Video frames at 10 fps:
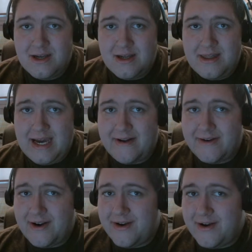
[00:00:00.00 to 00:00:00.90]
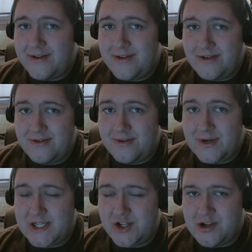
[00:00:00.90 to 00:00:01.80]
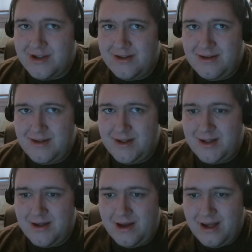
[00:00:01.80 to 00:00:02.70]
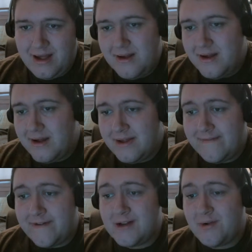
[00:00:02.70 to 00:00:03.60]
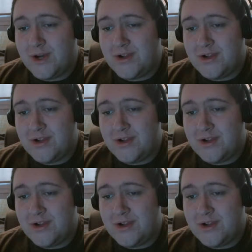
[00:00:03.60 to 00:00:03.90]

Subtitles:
Now we're gonna go to questions. First question